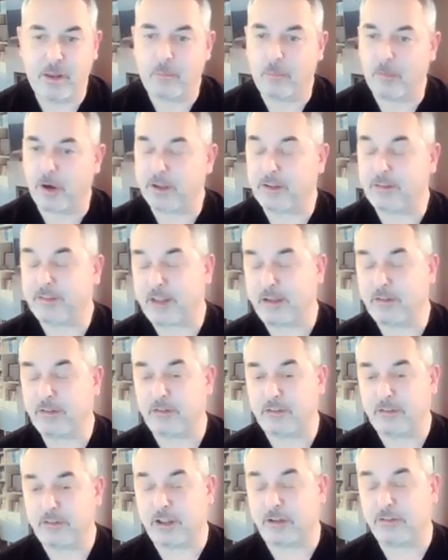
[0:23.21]
Mike,
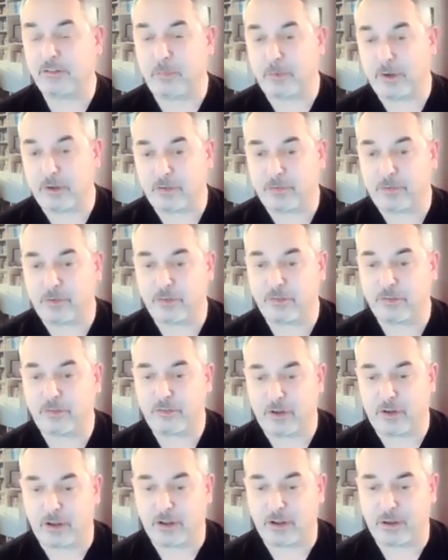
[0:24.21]
thanks so much for
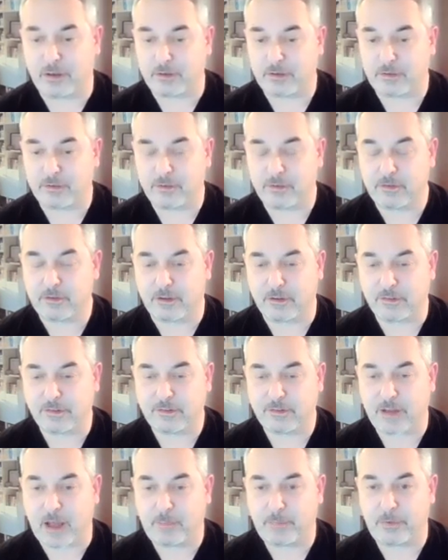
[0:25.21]

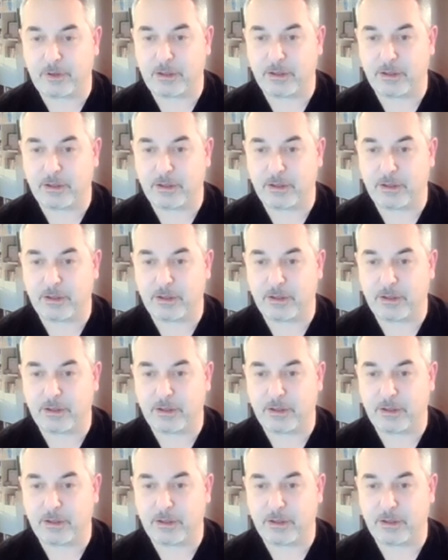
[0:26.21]
stopping